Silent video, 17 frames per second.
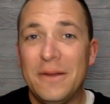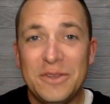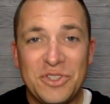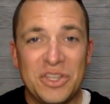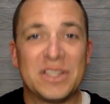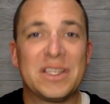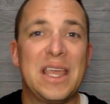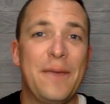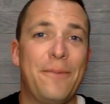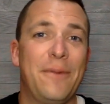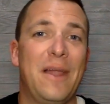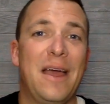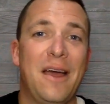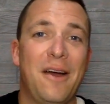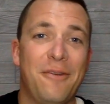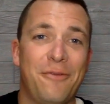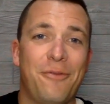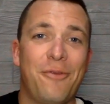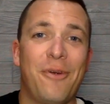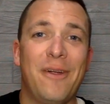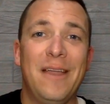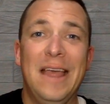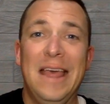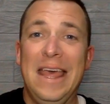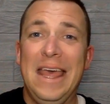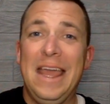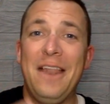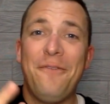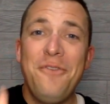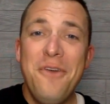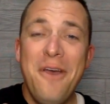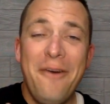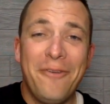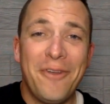Just keep an eye out for it. And if
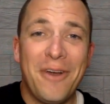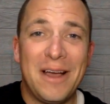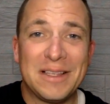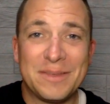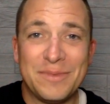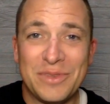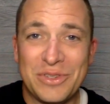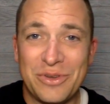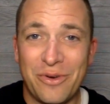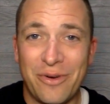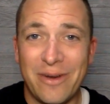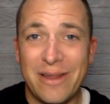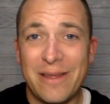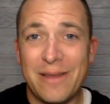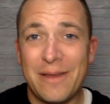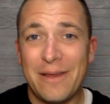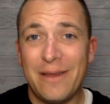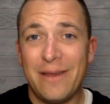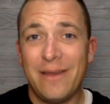you have an awesome story